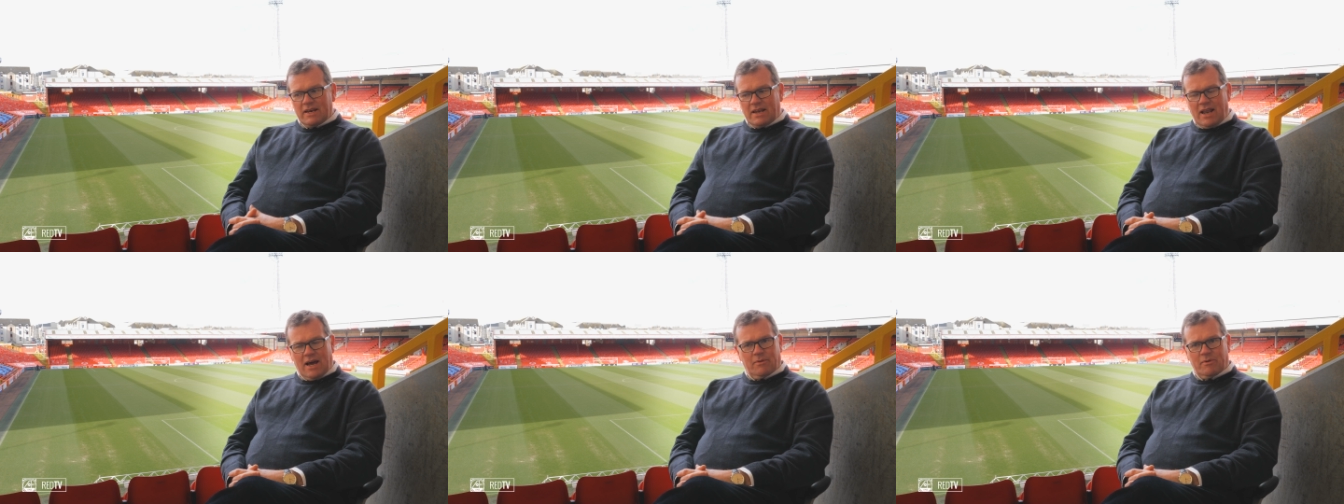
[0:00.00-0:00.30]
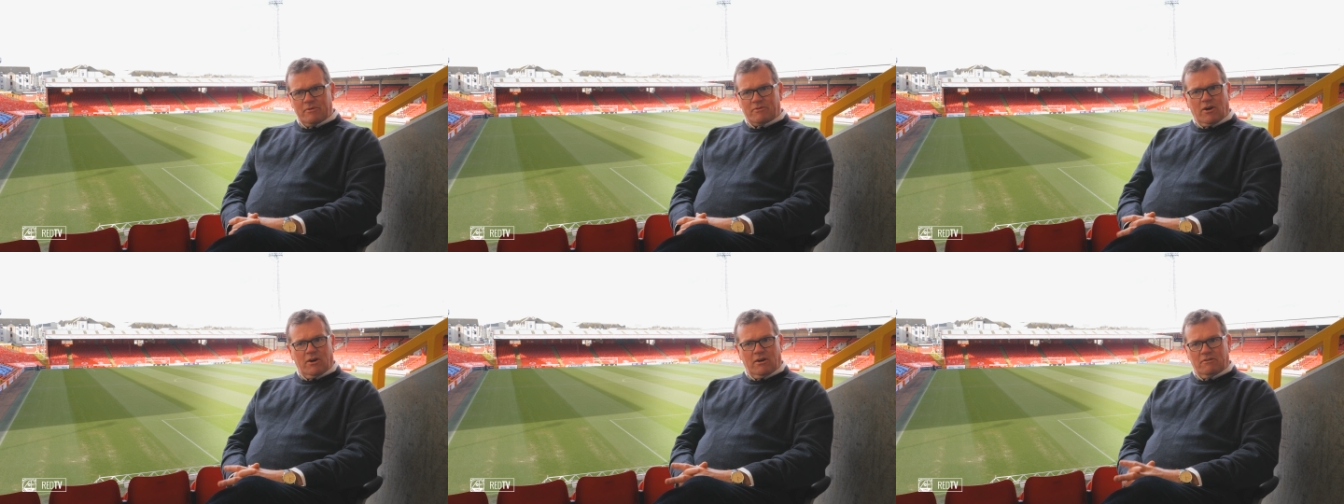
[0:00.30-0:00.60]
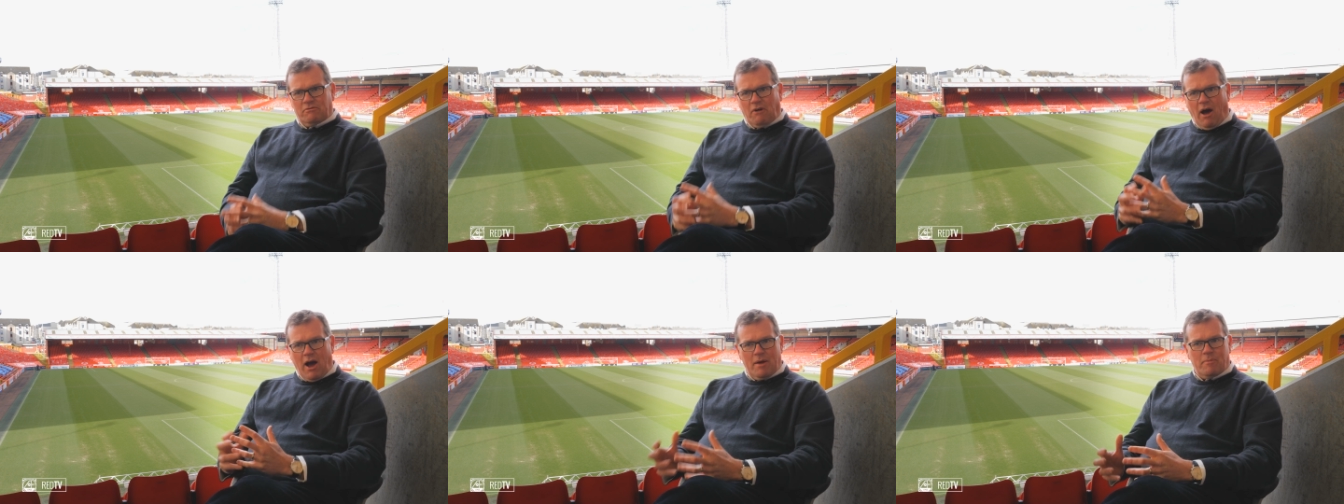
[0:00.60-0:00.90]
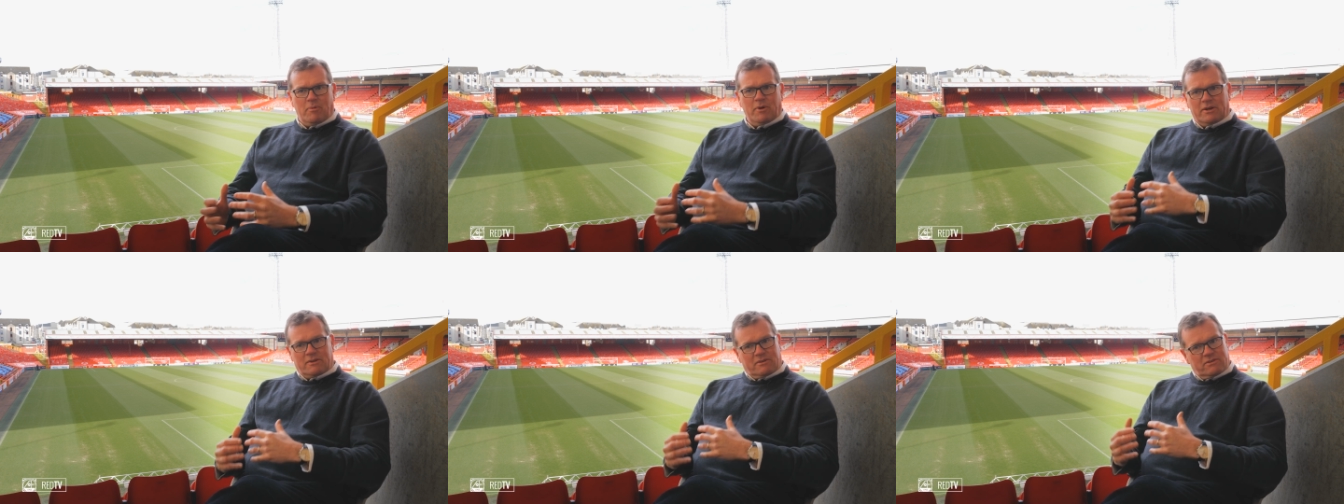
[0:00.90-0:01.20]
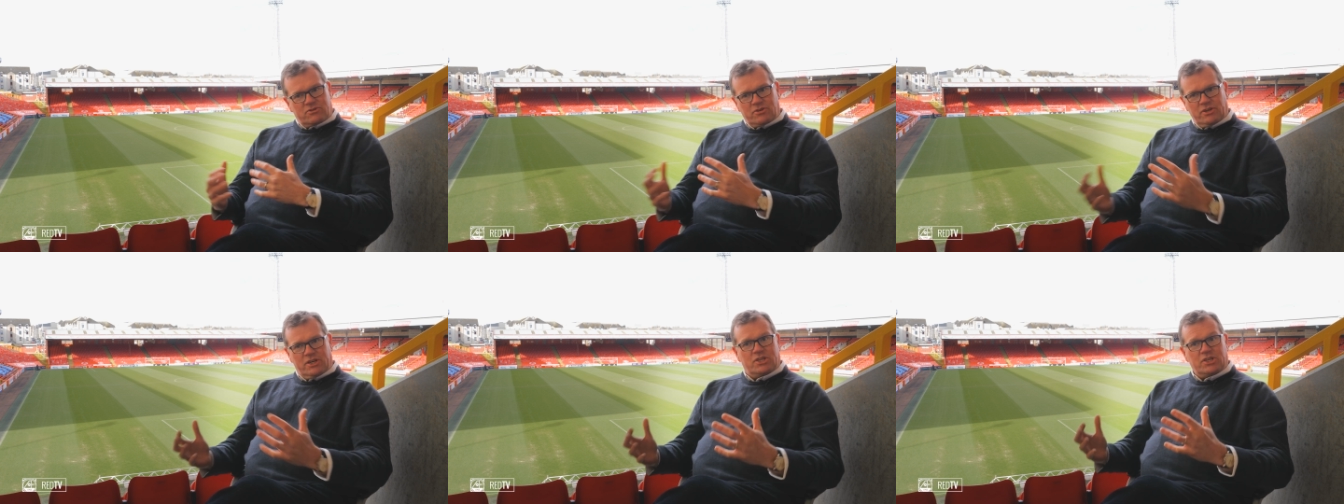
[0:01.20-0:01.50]
now we've got a vibrant
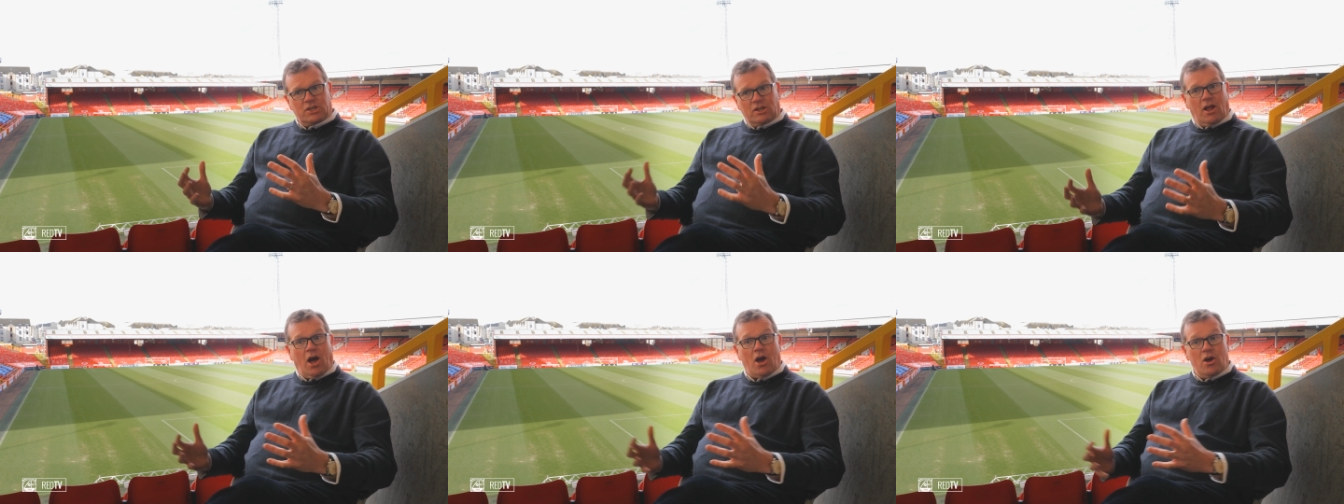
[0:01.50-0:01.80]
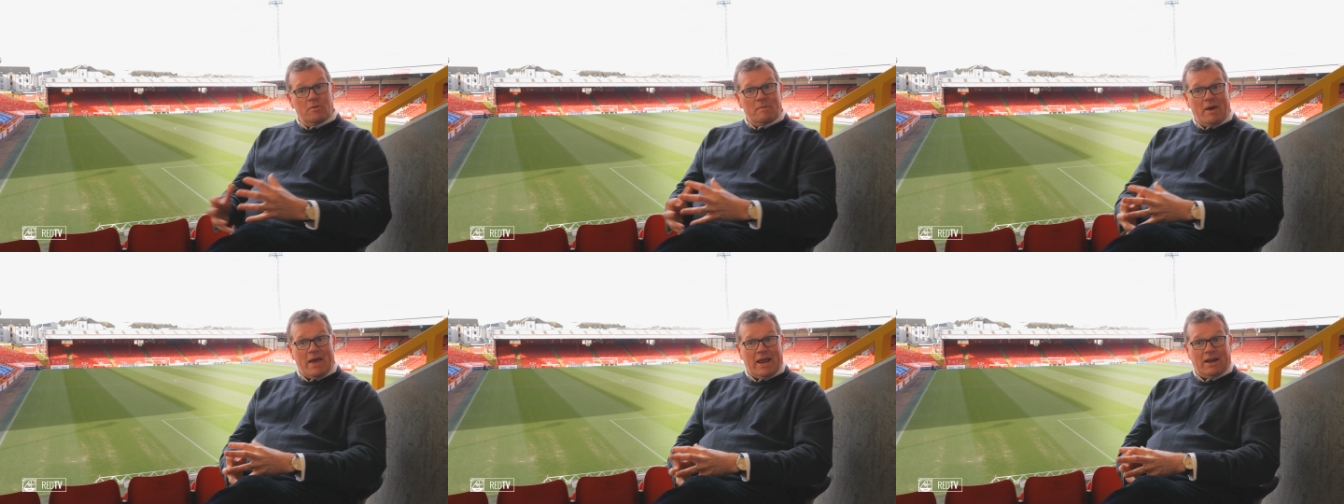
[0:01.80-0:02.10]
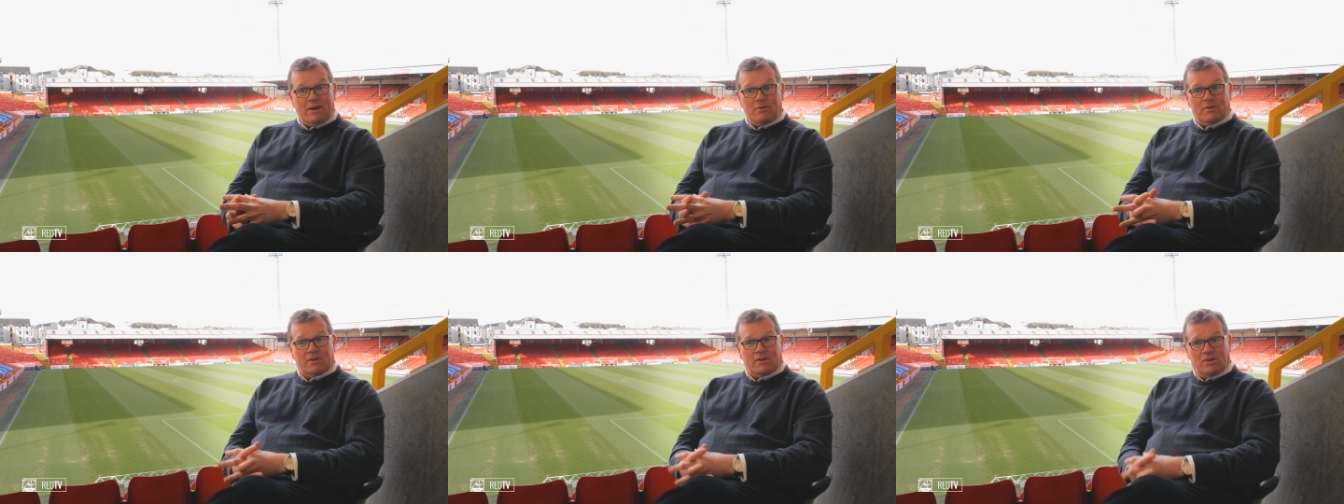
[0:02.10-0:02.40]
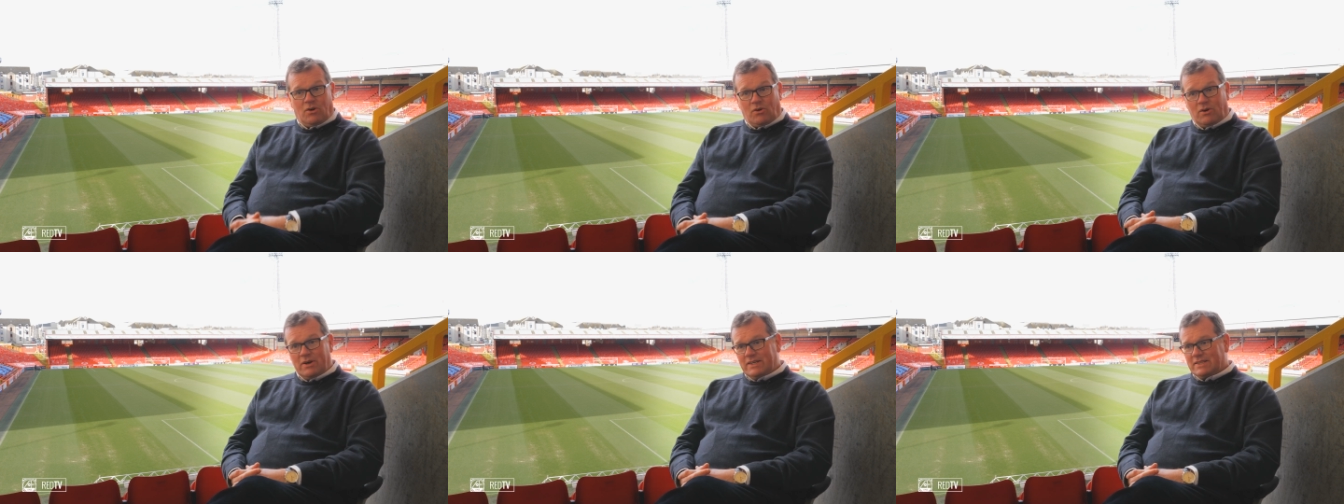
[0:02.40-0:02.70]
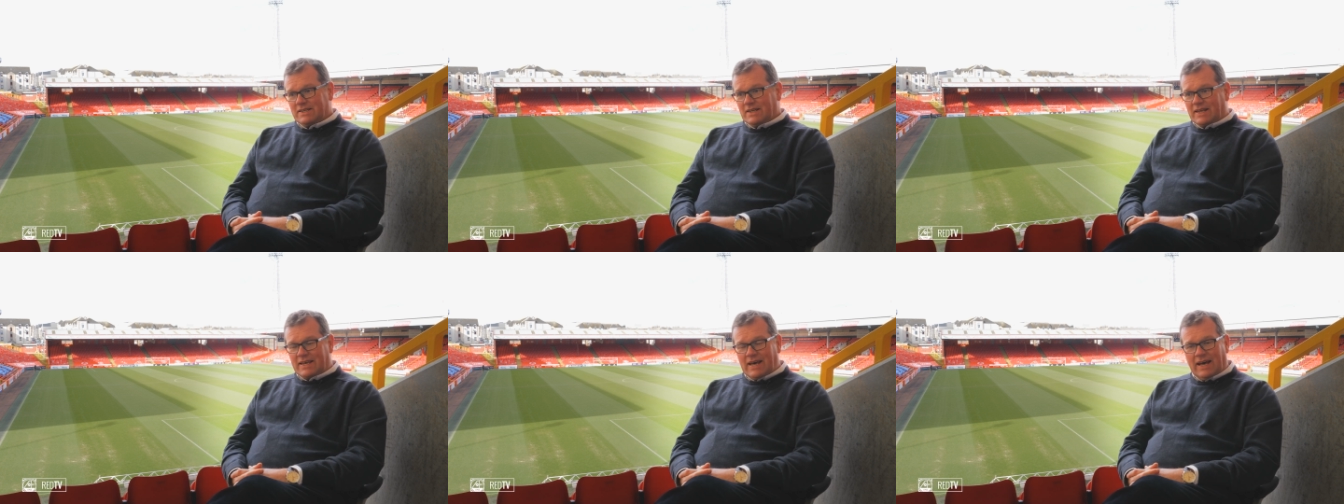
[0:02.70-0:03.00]
traditional home end with
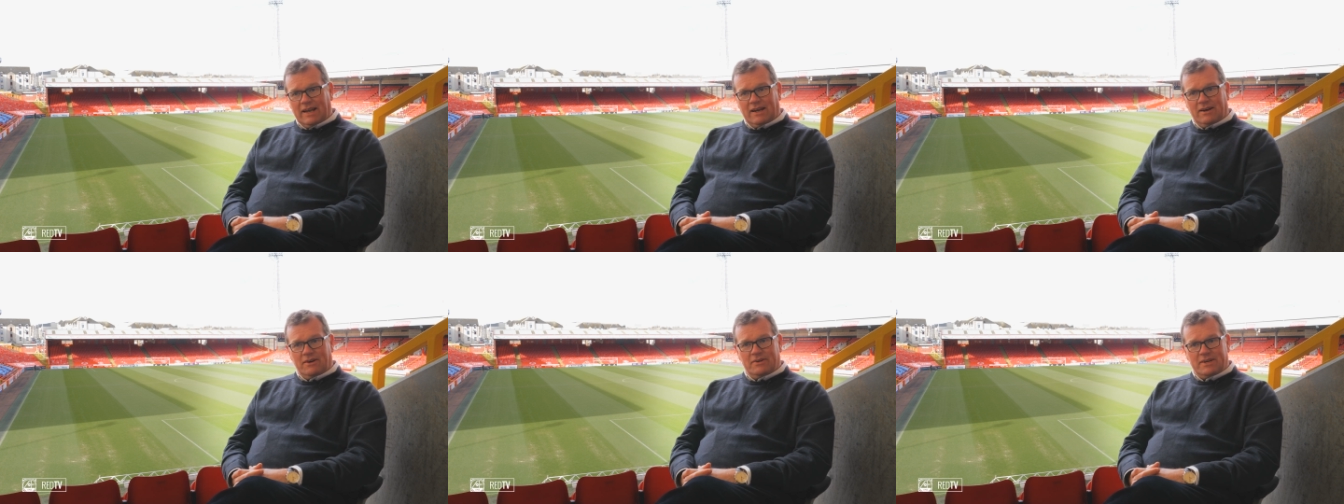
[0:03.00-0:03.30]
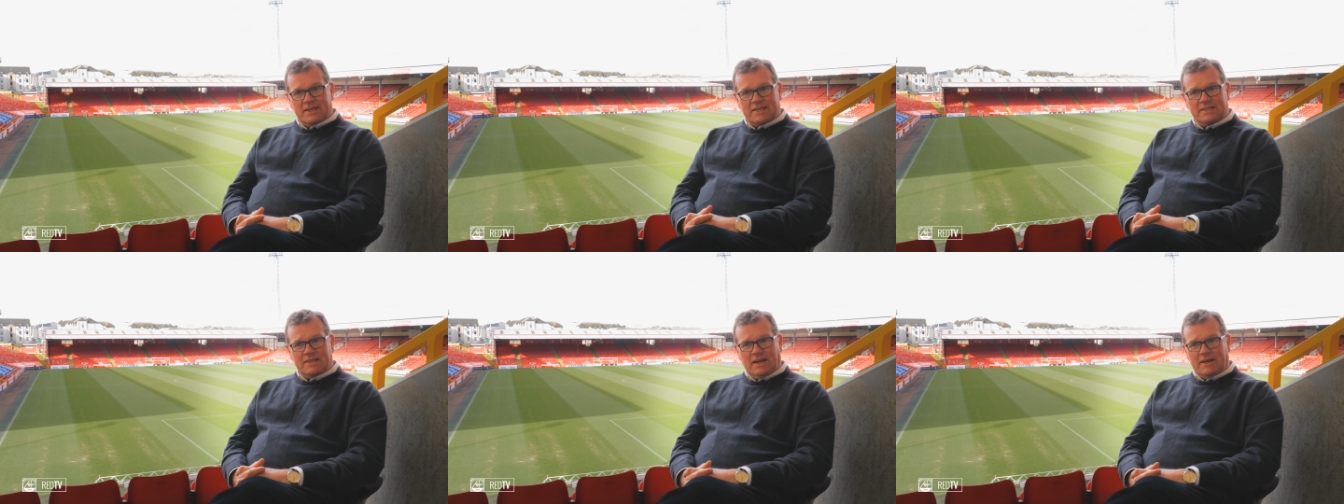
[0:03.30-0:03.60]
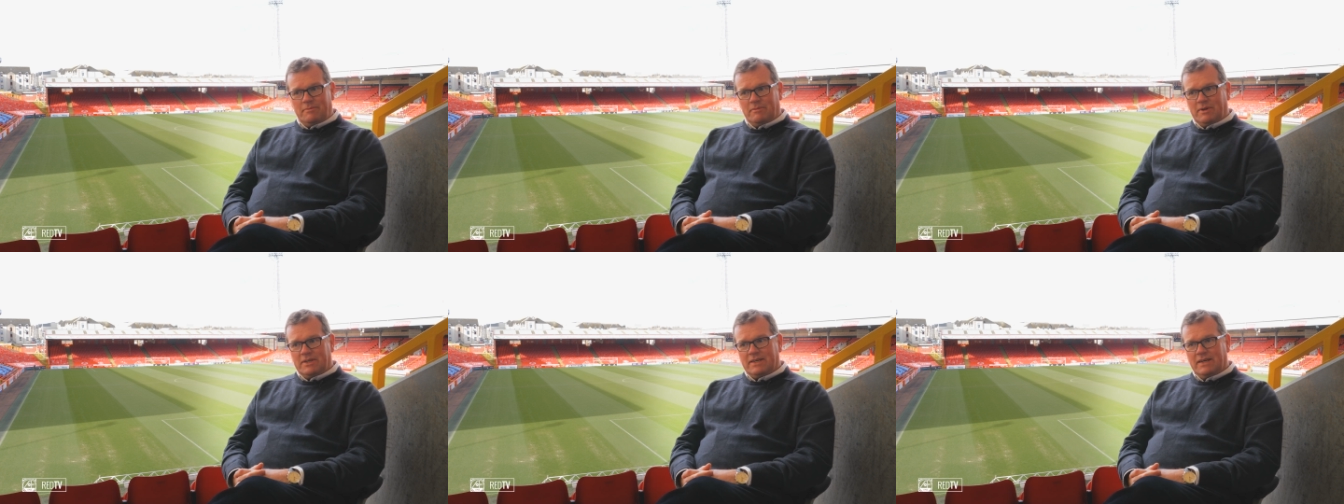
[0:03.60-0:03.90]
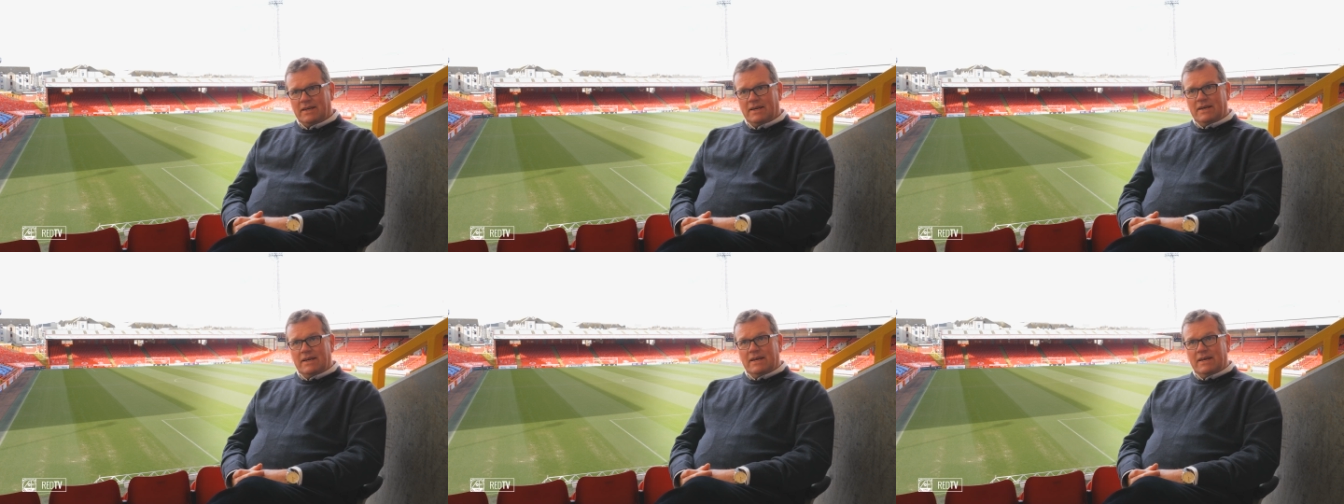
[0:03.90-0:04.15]
noise and colour and excitement.